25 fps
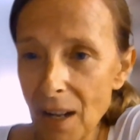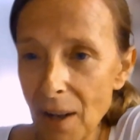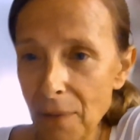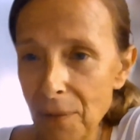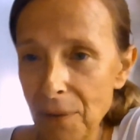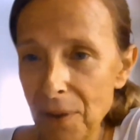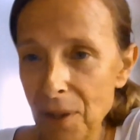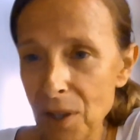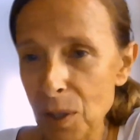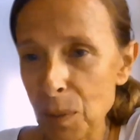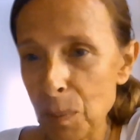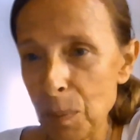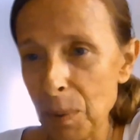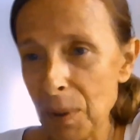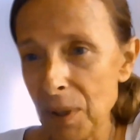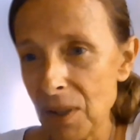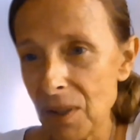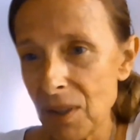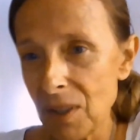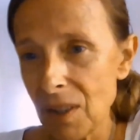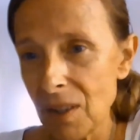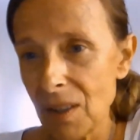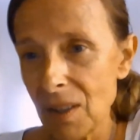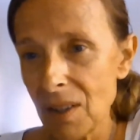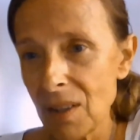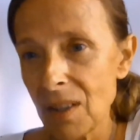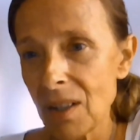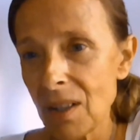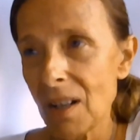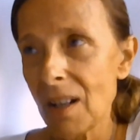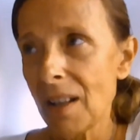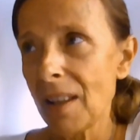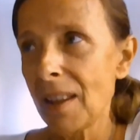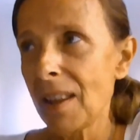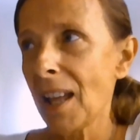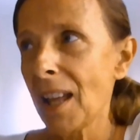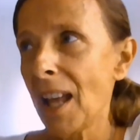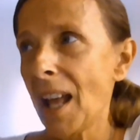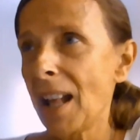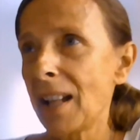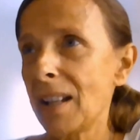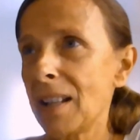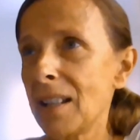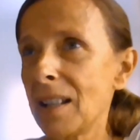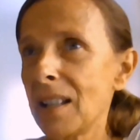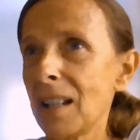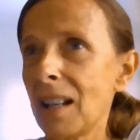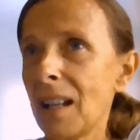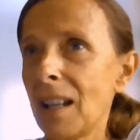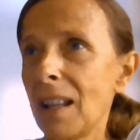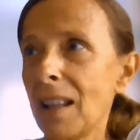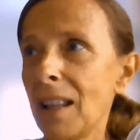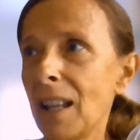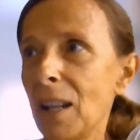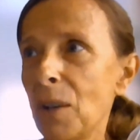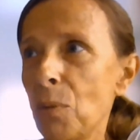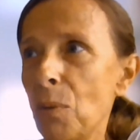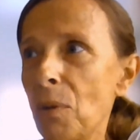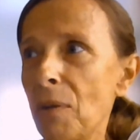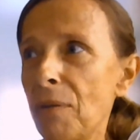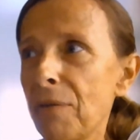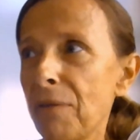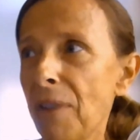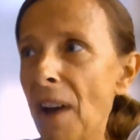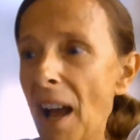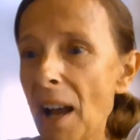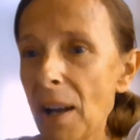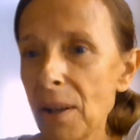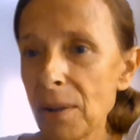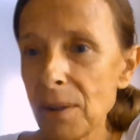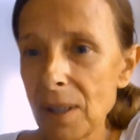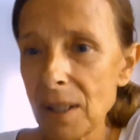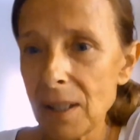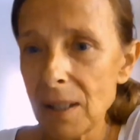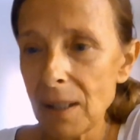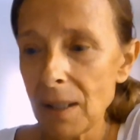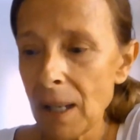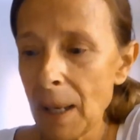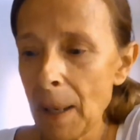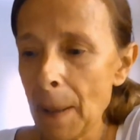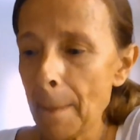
of the species that we found,